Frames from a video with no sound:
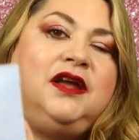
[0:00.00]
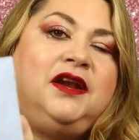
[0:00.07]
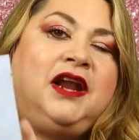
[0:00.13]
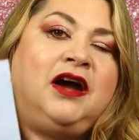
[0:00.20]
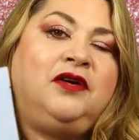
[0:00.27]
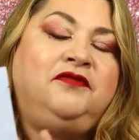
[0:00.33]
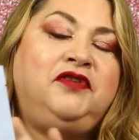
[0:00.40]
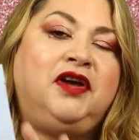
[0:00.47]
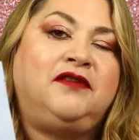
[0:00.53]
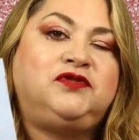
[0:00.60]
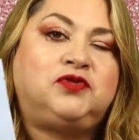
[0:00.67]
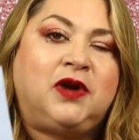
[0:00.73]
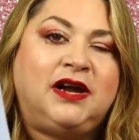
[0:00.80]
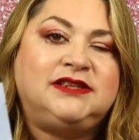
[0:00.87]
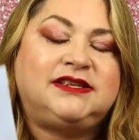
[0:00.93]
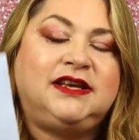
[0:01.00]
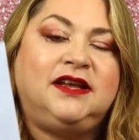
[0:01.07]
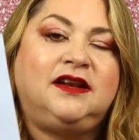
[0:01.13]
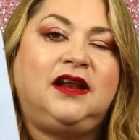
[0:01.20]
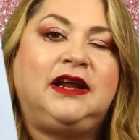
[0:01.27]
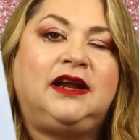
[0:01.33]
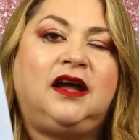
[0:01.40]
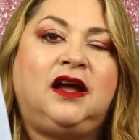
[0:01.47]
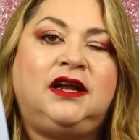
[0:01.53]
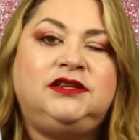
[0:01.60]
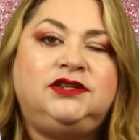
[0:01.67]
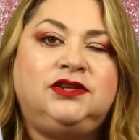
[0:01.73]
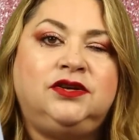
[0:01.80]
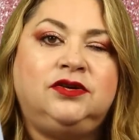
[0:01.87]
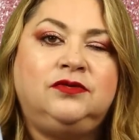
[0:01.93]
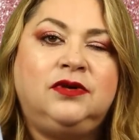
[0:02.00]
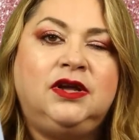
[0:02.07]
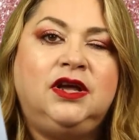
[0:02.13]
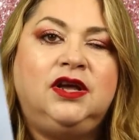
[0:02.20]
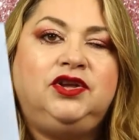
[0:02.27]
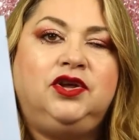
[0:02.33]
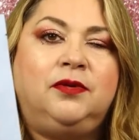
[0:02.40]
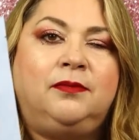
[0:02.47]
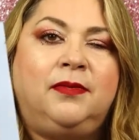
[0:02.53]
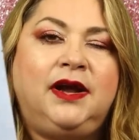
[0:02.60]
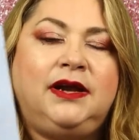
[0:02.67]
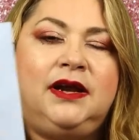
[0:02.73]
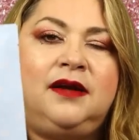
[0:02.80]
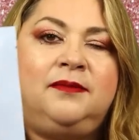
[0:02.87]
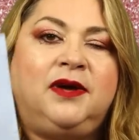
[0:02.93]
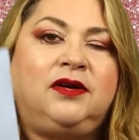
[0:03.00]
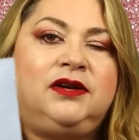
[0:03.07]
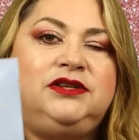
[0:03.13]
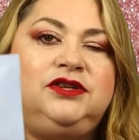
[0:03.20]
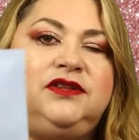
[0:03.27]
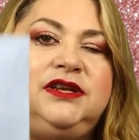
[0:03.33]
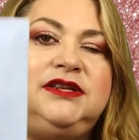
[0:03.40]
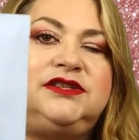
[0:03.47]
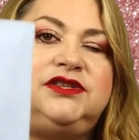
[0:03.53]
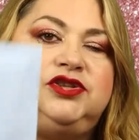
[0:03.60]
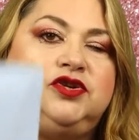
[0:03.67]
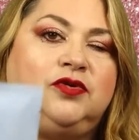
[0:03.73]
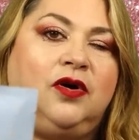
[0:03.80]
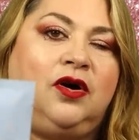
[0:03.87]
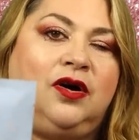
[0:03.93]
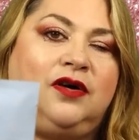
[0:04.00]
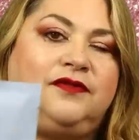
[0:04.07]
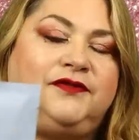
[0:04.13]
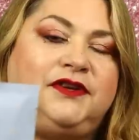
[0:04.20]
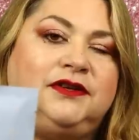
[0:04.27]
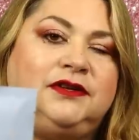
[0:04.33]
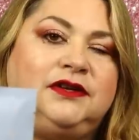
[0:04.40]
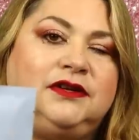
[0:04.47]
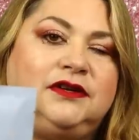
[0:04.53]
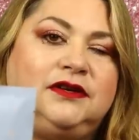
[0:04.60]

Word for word: Now, if you have dry skin like I do, you might not be able to do these too often